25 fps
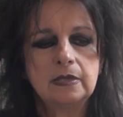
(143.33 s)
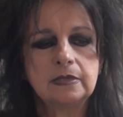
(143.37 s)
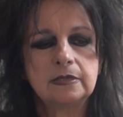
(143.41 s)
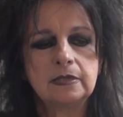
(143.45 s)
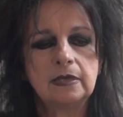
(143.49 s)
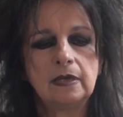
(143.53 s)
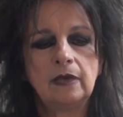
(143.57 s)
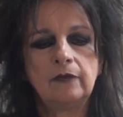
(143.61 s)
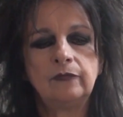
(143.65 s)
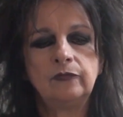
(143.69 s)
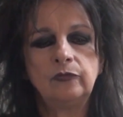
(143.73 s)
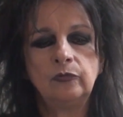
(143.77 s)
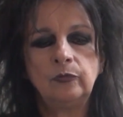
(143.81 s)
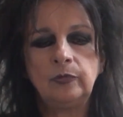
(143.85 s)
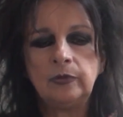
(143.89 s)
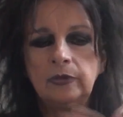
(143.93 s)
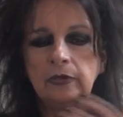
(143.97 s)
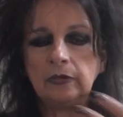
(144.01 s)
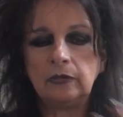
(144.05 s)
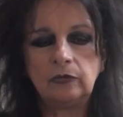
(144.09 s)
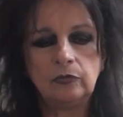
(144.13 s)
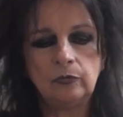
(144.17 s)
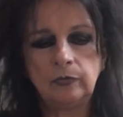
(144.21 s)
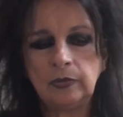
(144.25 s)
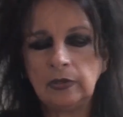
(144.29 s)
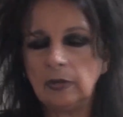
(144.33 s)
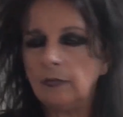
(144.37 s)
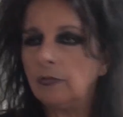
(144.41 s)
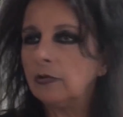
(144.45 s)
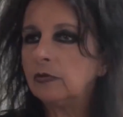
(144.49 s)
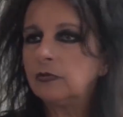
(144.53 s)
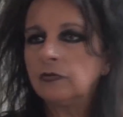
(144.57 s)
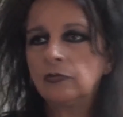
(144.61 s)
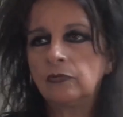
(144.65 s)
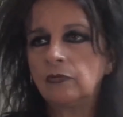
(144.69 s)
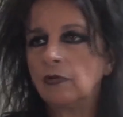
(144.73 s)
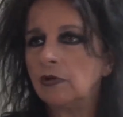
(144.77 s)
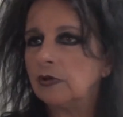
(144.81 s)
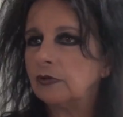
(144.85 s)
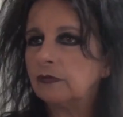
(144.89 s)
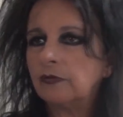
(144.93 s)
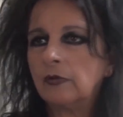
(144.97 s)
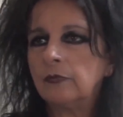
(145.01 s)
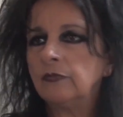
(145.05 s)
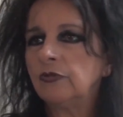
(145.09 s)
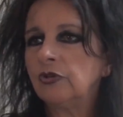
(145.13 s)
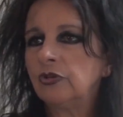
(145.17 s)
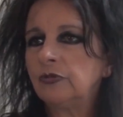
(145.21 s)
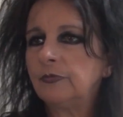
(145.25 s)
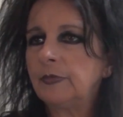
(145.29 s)
They have to be able to
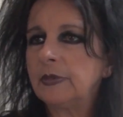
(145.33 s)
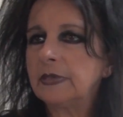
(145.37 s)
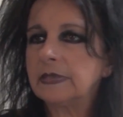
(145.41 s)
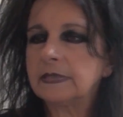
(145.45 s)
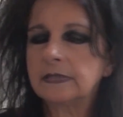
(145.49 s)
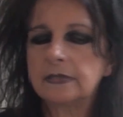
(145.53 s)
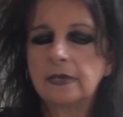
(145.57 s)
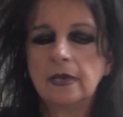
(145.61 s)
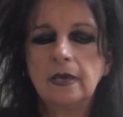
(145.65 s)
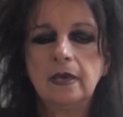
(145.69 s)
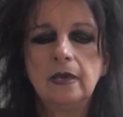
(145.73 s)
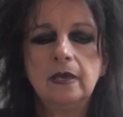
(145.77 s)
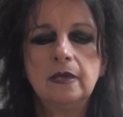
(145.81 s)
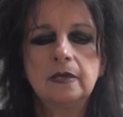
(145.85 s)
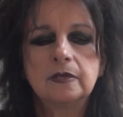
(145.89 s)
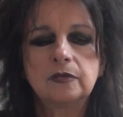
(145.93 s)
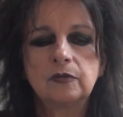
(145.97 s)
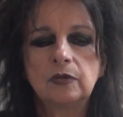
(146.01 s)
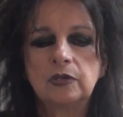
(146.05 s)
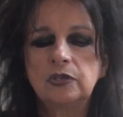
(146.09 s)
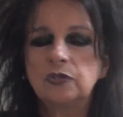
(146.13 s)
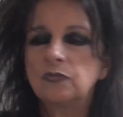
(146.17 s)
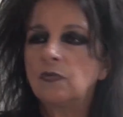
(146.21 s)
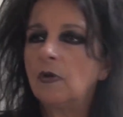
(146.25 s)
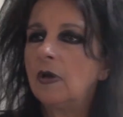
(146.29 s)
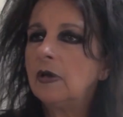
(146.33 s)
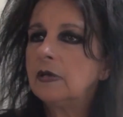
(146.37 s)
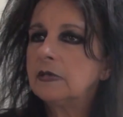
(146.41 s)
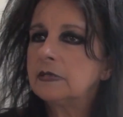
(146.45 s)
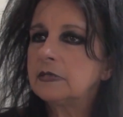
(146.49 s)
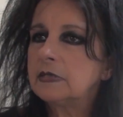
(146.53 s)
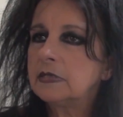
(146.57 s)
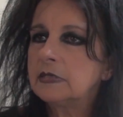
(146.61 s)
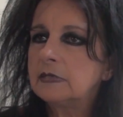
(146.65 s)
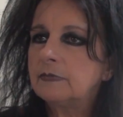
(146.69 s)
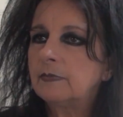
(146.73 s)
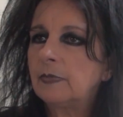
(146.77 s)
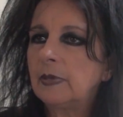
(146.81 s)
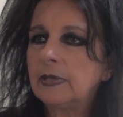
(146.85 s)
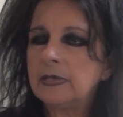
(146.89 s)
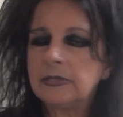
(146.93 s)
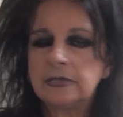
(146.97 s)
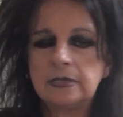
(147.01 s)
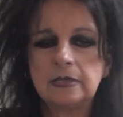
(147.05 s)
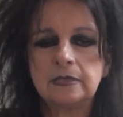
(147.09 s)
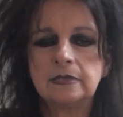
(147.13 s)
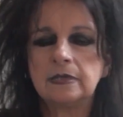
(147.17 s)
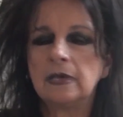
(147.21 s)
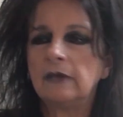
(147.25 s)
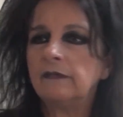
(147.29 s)
transform the space. So it's why these
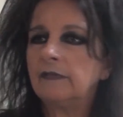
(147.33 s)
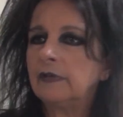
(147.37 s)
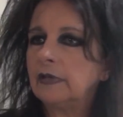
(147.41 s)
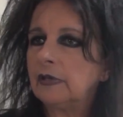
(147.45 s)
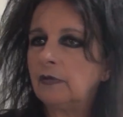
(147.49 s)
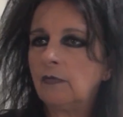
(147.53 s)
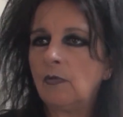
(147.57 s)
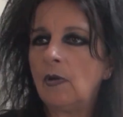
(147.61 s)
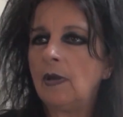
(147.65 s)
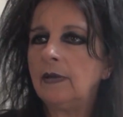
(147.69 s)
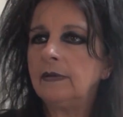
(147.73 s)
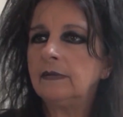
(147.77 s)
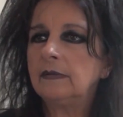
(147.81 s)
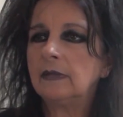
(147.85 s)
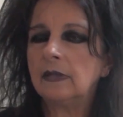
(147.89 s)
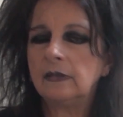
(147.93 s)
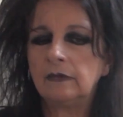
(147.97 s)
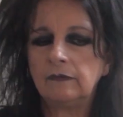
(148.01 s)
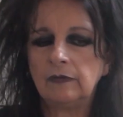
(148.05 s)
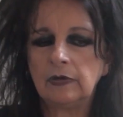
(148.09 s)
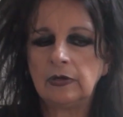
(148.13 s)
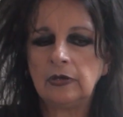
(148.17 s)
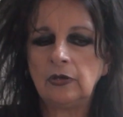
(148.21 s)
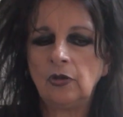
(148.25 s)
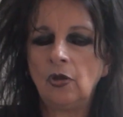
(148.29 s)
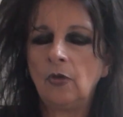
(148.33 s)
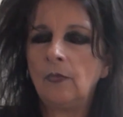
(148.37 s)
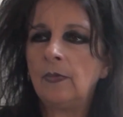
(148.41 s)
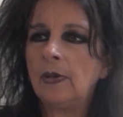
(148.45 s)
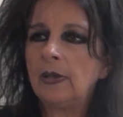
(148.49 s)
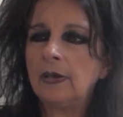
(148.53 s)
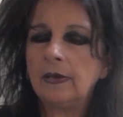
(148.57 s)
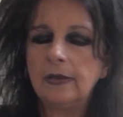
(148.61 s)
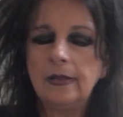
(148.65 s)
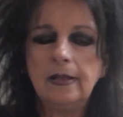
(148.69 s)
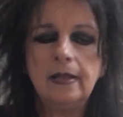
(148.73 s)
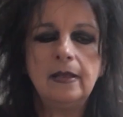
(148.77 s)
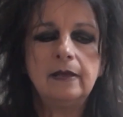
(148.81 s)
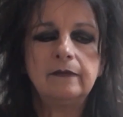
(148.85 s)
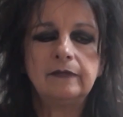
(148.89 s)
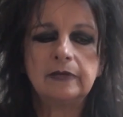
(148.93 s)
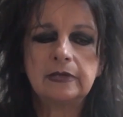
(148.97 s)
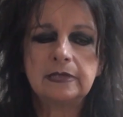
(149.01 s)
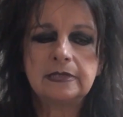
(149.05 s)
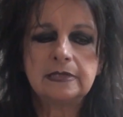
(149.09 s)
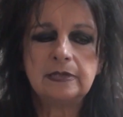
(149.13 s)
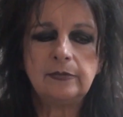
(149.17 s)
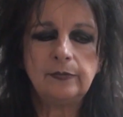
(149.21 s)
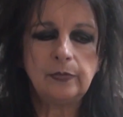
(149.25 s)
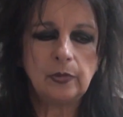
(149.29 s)
spaces are very quiet and very normal,
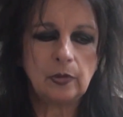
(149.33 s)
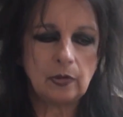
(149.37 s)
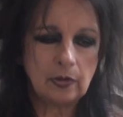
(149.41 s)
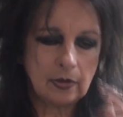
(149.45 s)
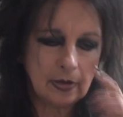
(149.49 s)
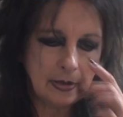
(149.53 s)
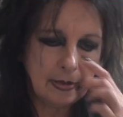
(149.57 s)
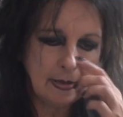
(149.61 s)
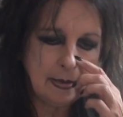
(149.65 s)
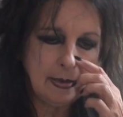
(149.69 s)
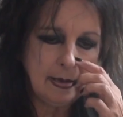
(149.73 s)
very simple.